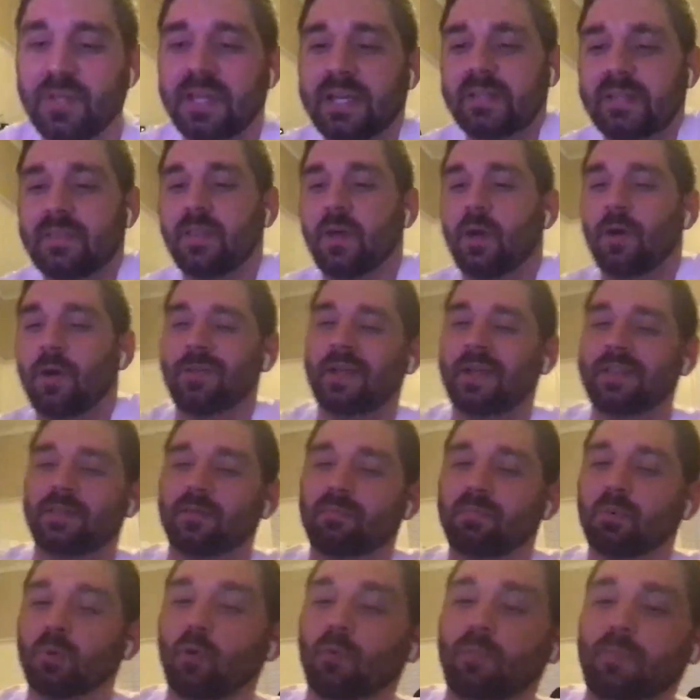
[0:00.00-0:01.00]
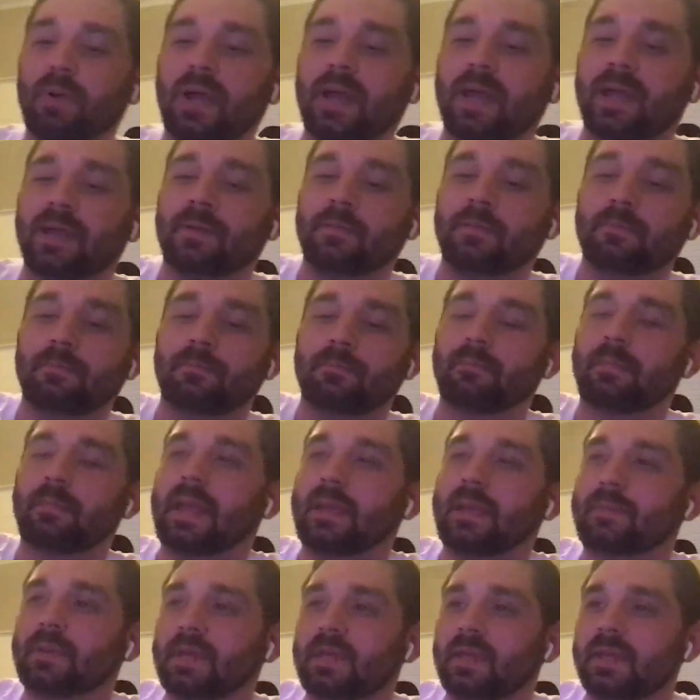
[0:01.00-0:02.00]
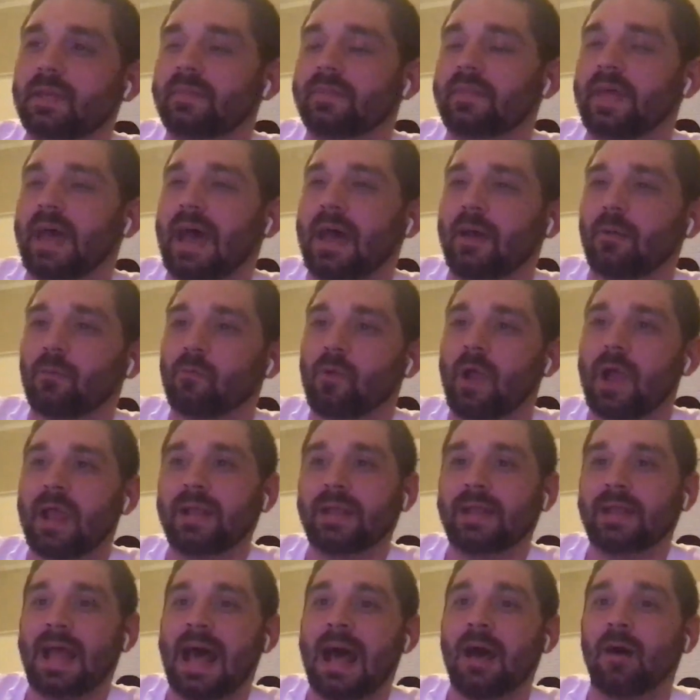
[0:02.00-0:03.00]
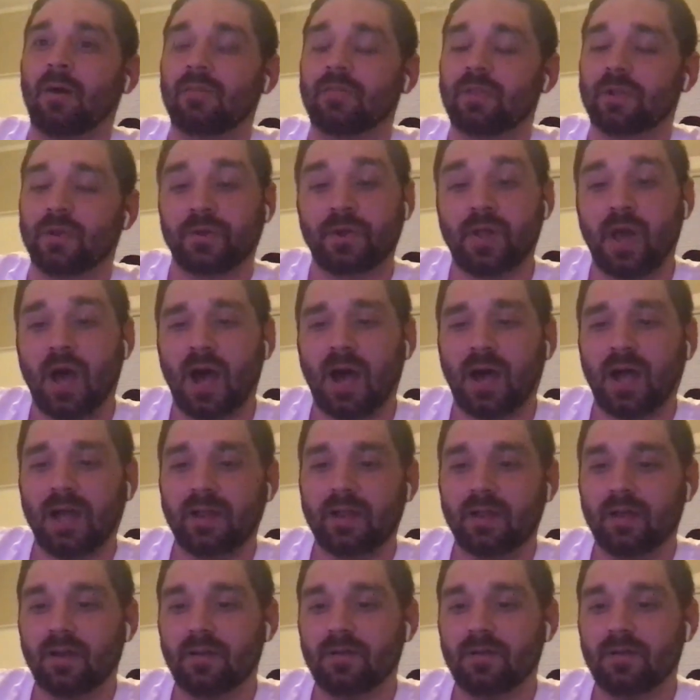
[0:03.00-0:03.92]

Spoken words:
though that the bullpen maybe that right now they're not,